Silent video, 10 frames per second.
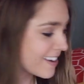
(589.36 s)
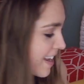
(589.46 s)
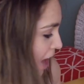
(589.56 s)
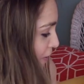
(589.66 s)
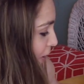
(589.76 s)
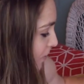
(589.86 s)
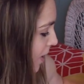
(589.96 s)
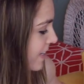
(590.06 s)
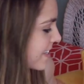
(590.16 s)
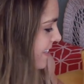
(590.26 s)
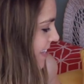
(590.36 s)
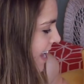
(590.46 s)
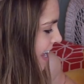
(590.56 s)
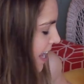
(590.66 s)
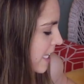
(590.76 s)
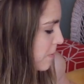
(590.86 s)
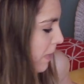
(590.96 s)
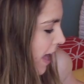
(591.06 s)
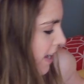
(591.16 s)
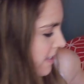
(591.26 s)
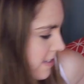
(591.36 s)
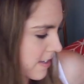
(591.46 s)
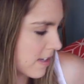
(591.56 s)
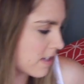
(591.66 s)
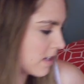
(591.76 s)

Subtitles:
never wants to stay in its place.